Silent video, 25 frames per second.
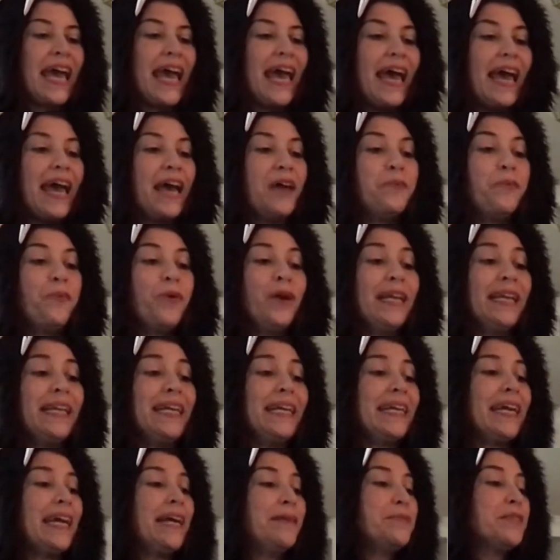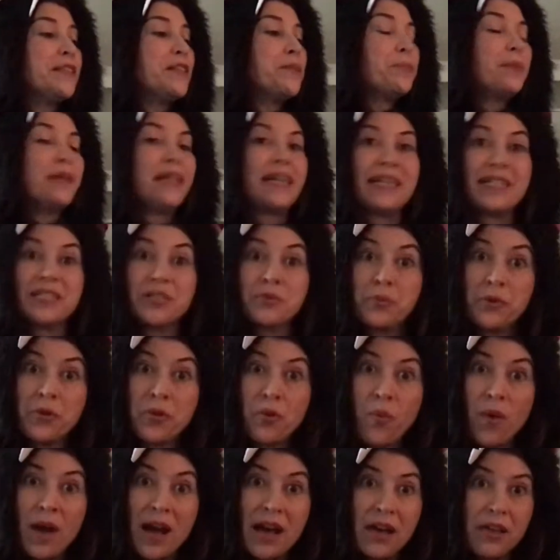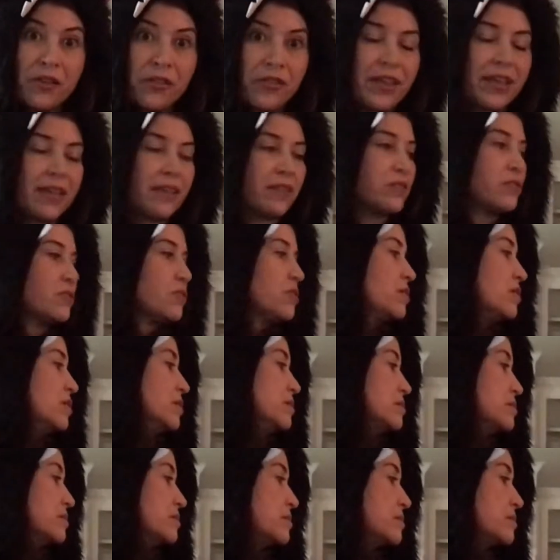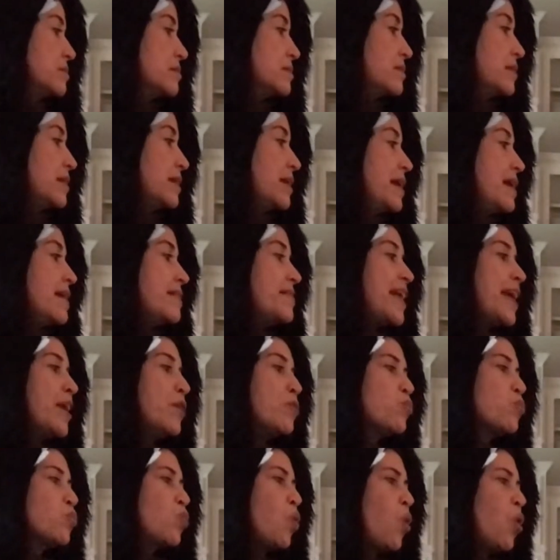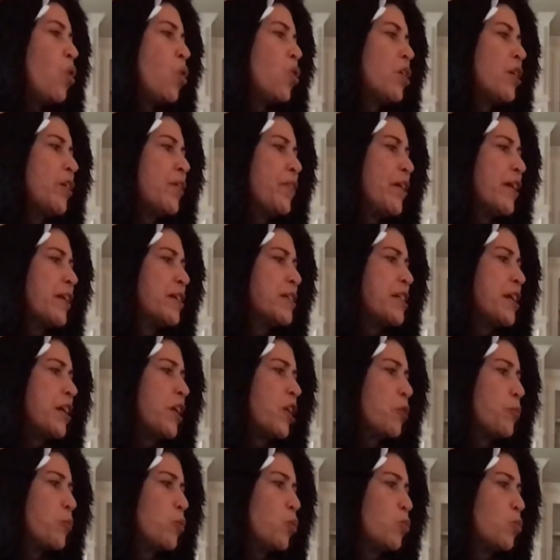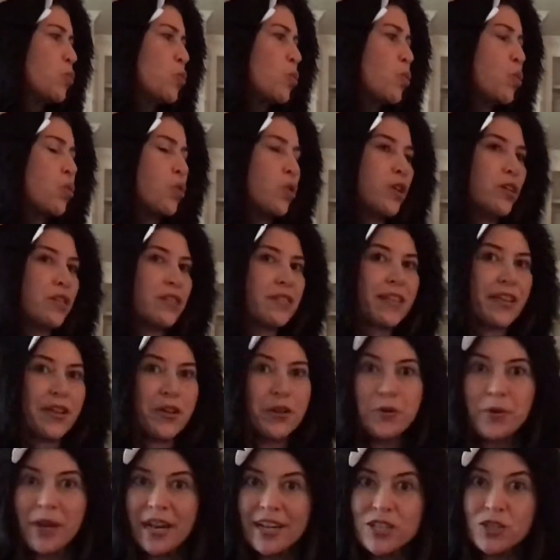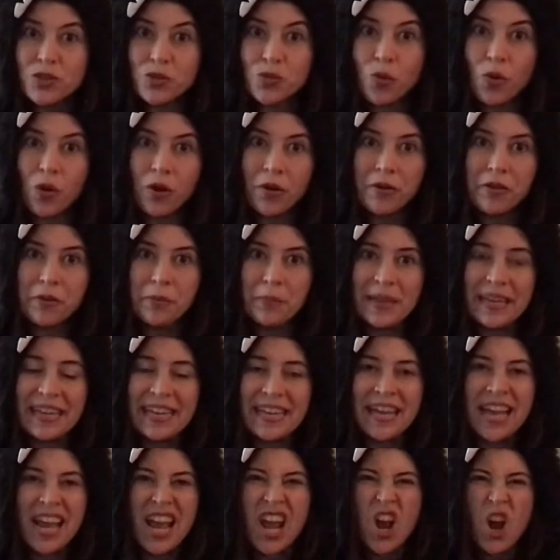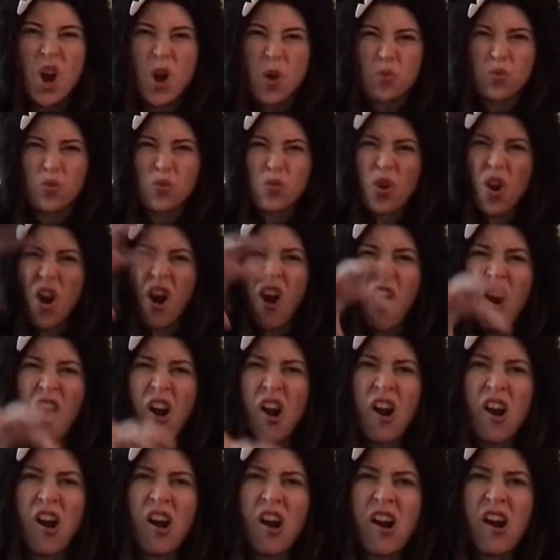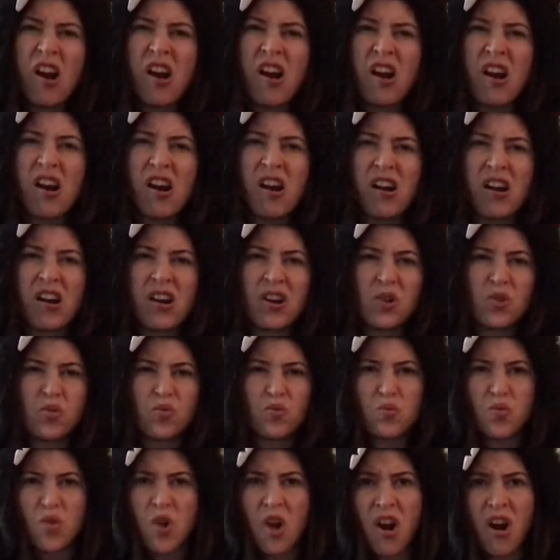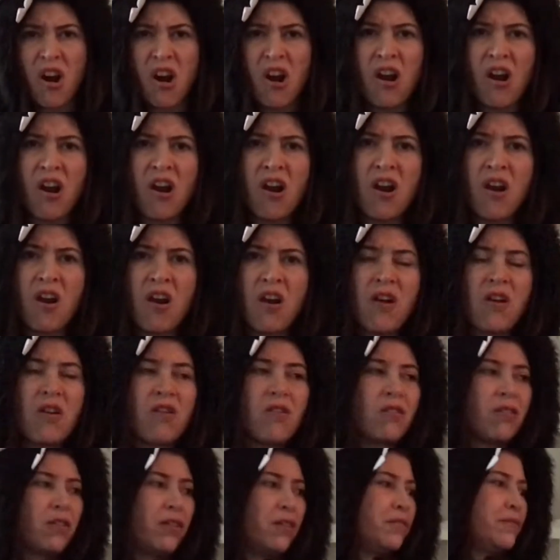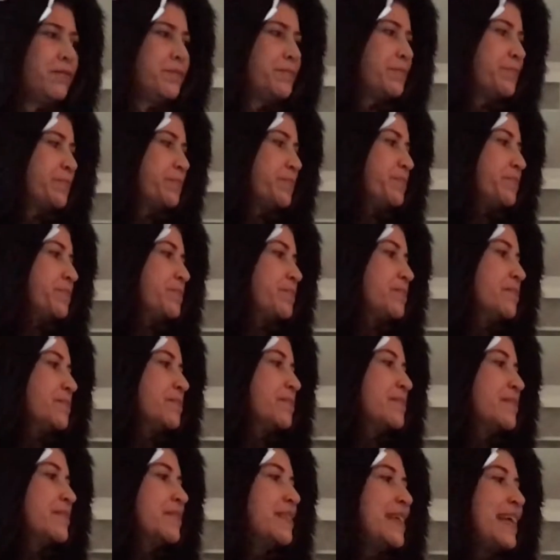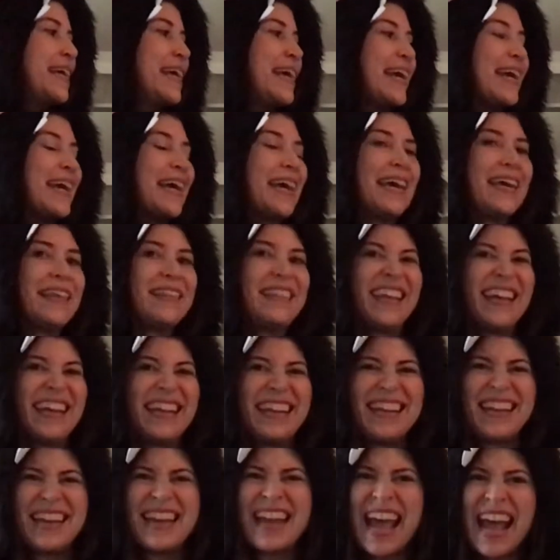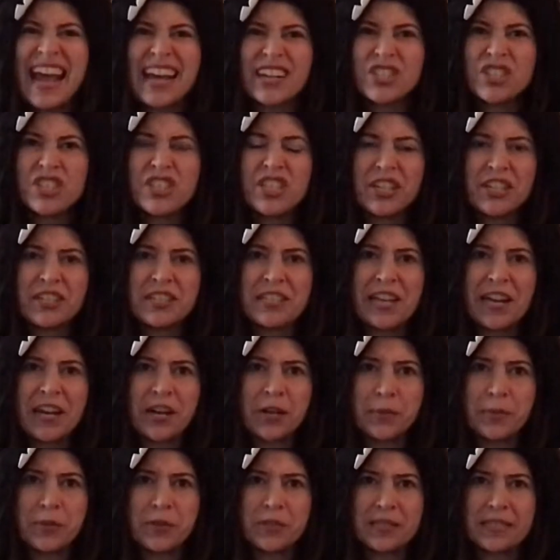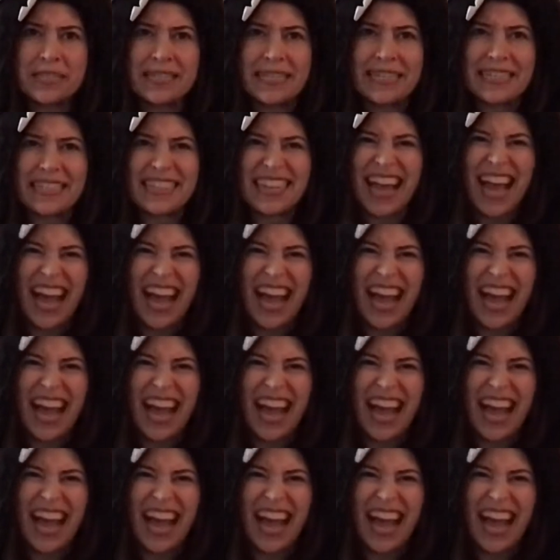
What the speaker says: And when he came to the place where the wild things are, they roar their terrible roars. Can you guys roar with me? Roar, roar. And they gnash their terrible teeth.